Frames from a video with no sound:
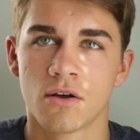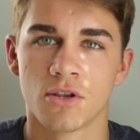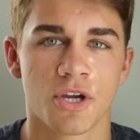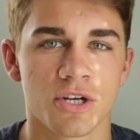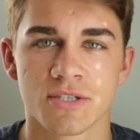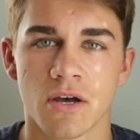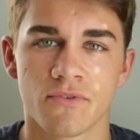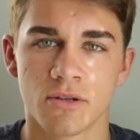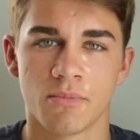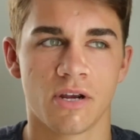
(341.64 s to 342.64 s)
look at
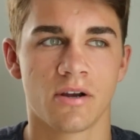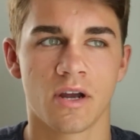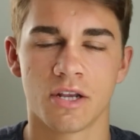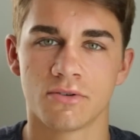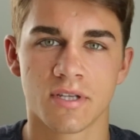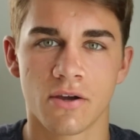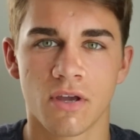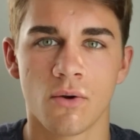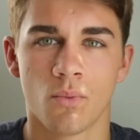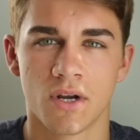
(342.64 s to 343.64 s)
yourself in the mirror and you say,
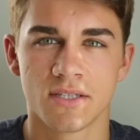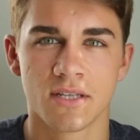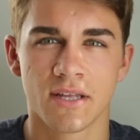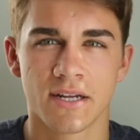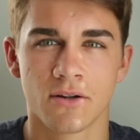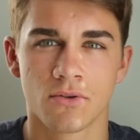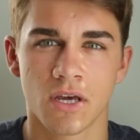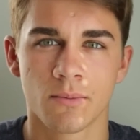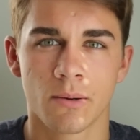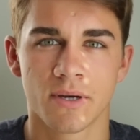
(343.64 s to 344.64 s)
okay, what is it that I don't
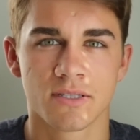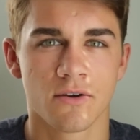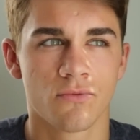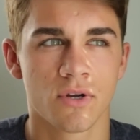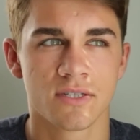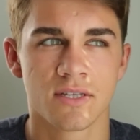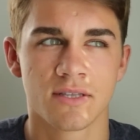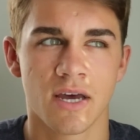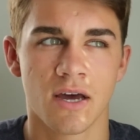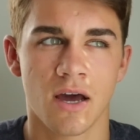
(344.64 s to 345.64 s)
like about myself? What is
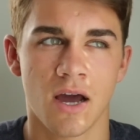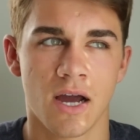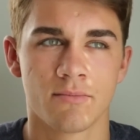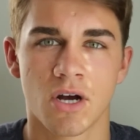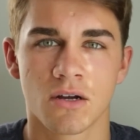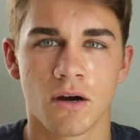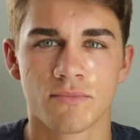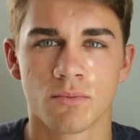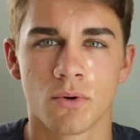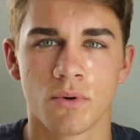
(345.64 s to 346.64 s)
it that I'm not
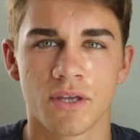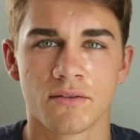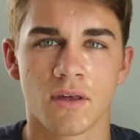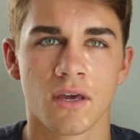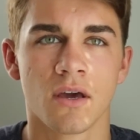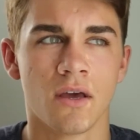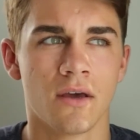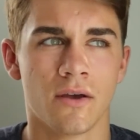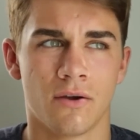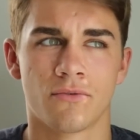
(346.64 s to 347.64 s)
comfortable with? Like,
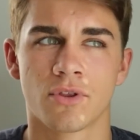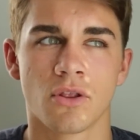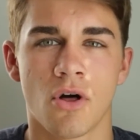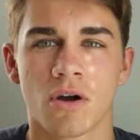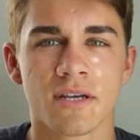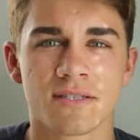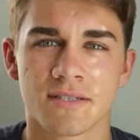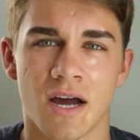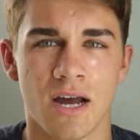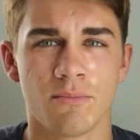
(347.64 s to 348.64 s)
for the
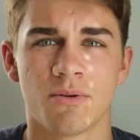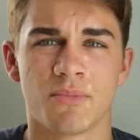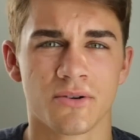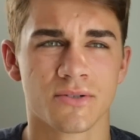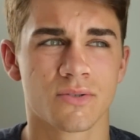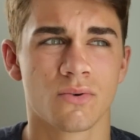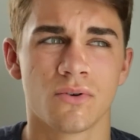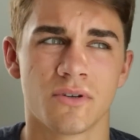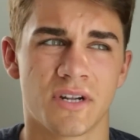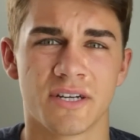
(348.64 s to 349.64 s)
longest time in middle
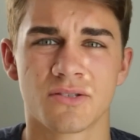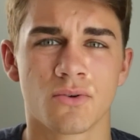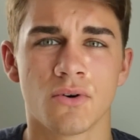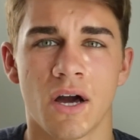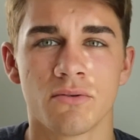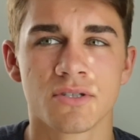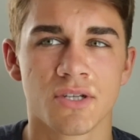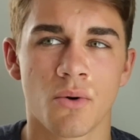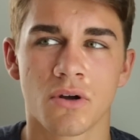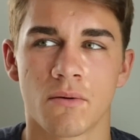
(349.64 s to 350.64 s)
school and high school, I was
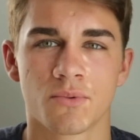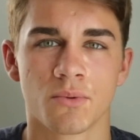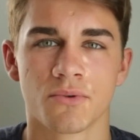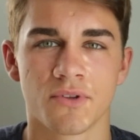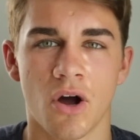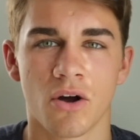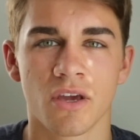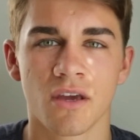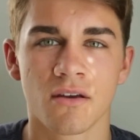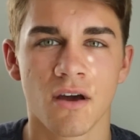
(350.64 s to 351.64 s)
so uncomfortable with
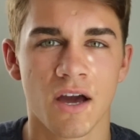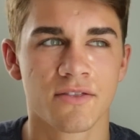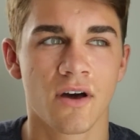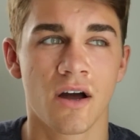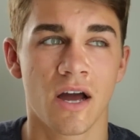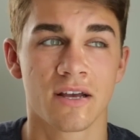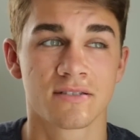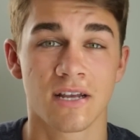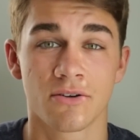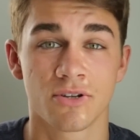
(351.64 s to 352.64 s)
talking. I thought I
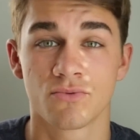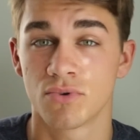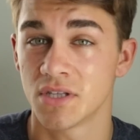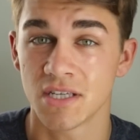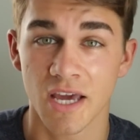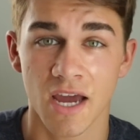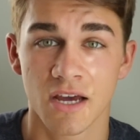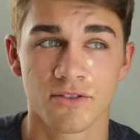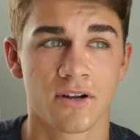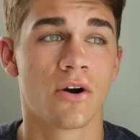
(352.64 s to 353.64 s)
sounded really gay.
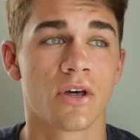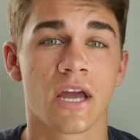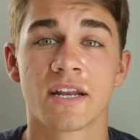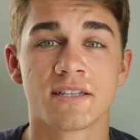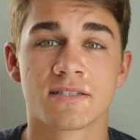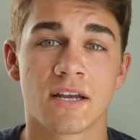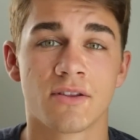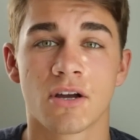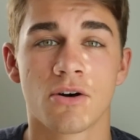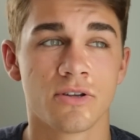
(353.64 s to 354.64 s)
I thought, oh, like I didn't sound
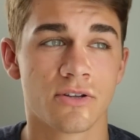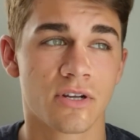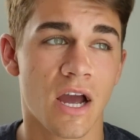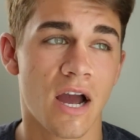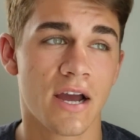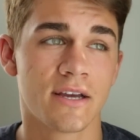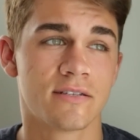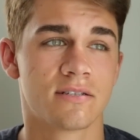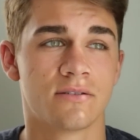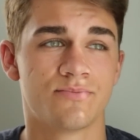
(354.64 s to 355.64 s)
like all the other
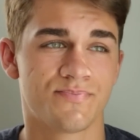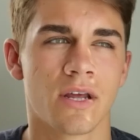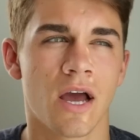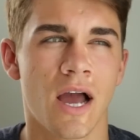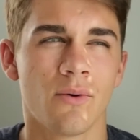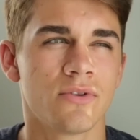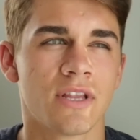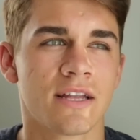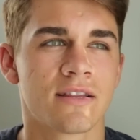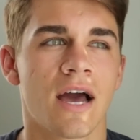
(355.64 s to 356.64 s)
guys, and I would
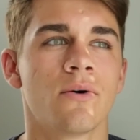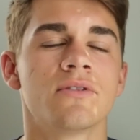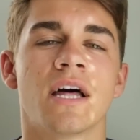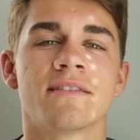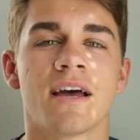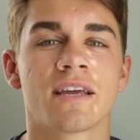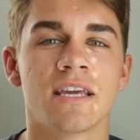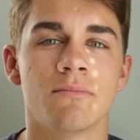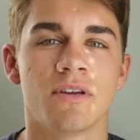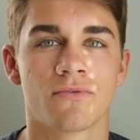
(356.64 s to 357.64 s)
let I would let that
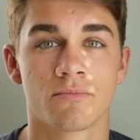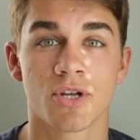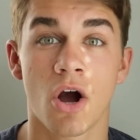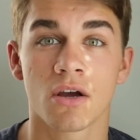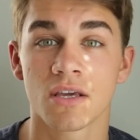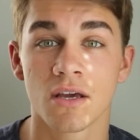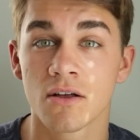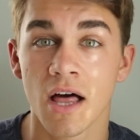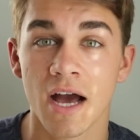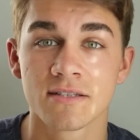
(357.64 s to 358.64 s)
keep me from talking in
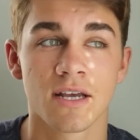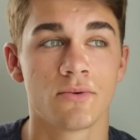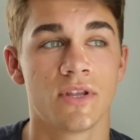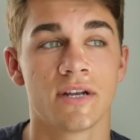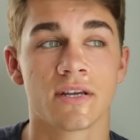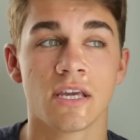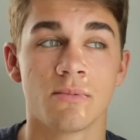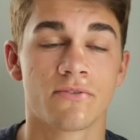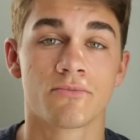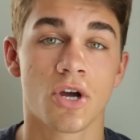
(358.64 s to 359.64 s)
class. I would let it keep
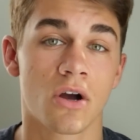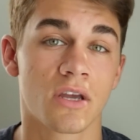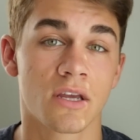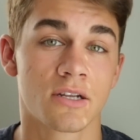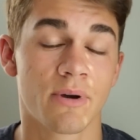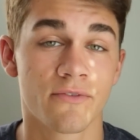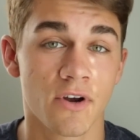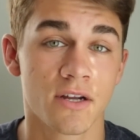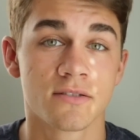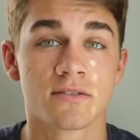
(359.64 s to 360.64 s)
me from talking to my
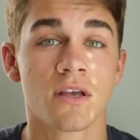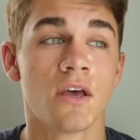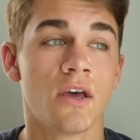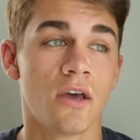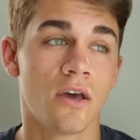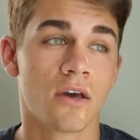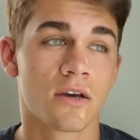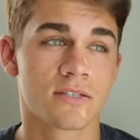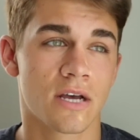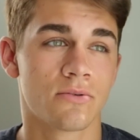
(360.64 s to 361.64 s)
friends,
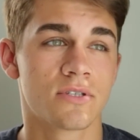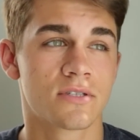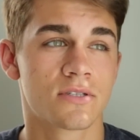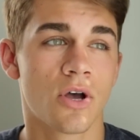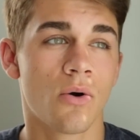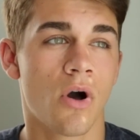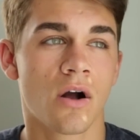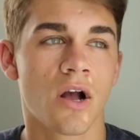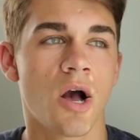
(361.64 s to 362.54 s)
because I was so hung